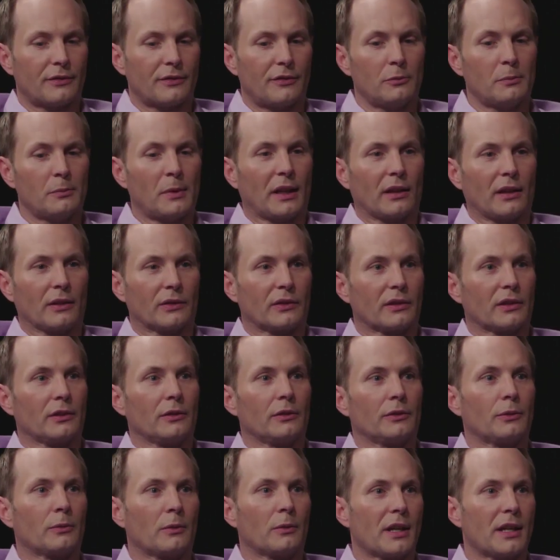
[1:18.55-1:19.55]
it's filmmaking
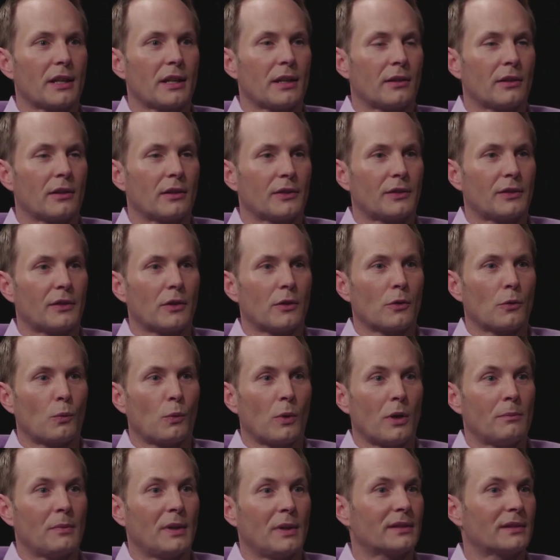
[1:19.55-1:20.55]
skills, right? And also,
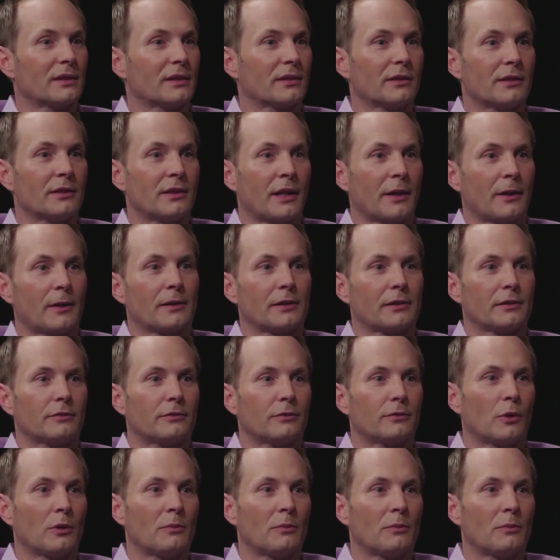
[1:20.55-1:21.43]
what makes a good narrative?